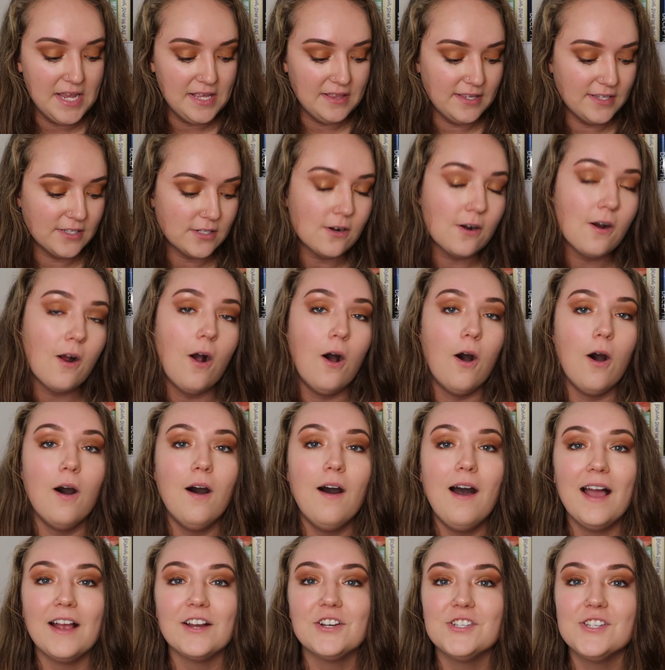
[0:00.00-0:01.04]
These are
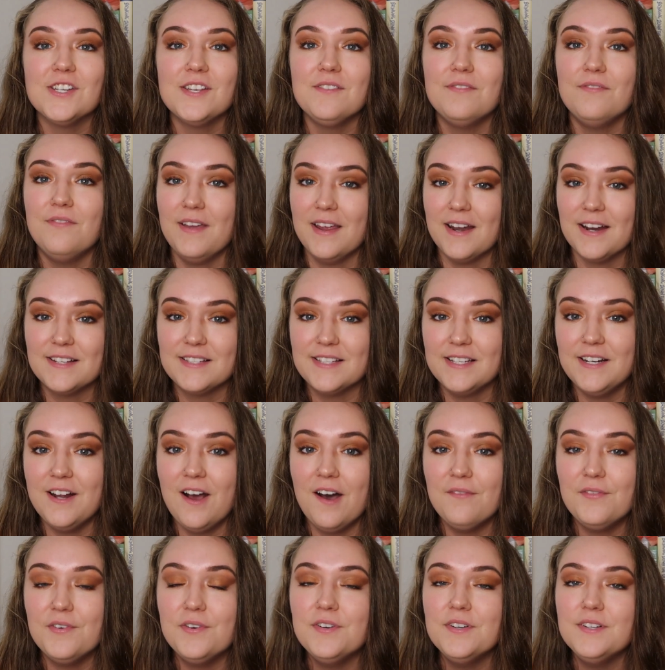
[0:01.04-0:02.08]
all actually fantasy
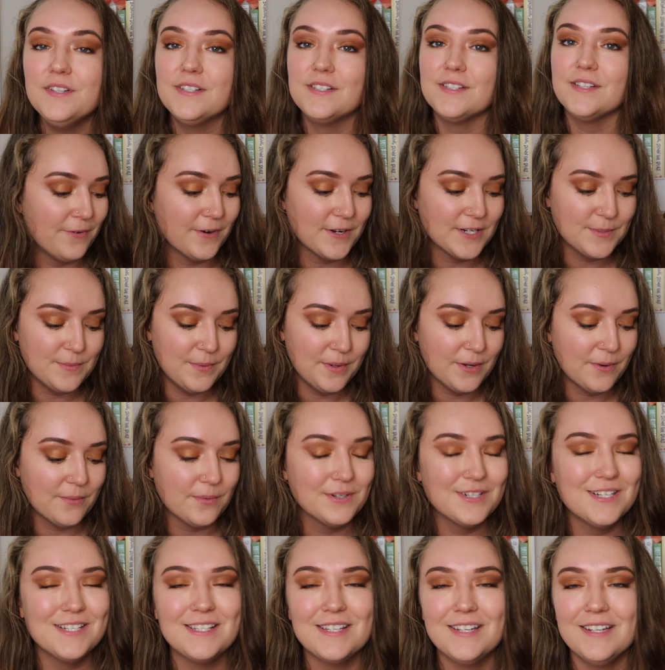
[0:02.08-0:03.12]
novels. First book,
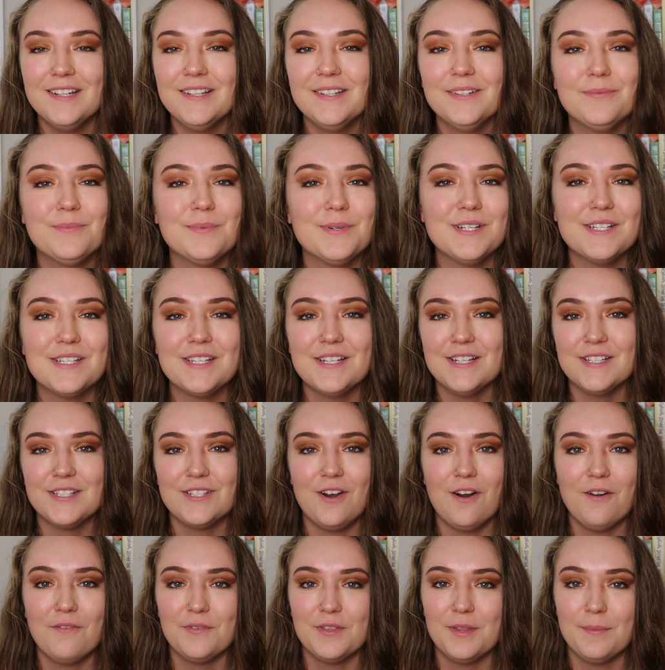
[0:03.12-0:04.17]
we're just gonna
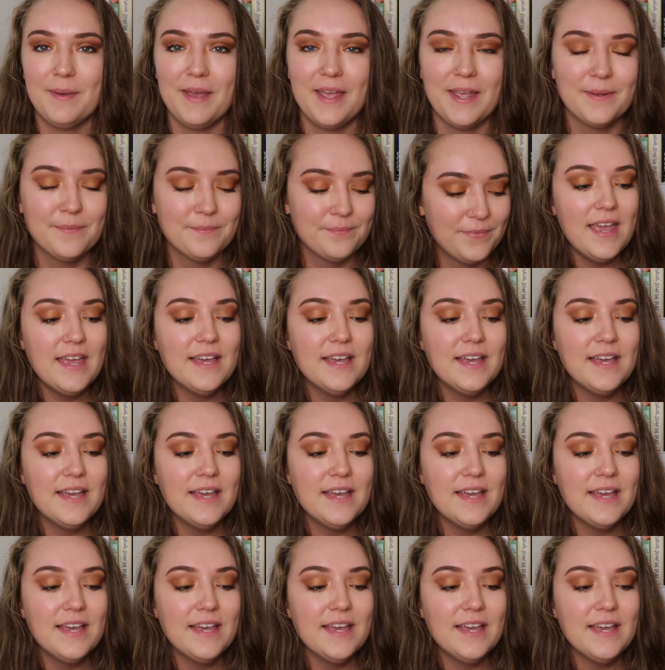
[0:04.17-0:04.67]
start off with a bang.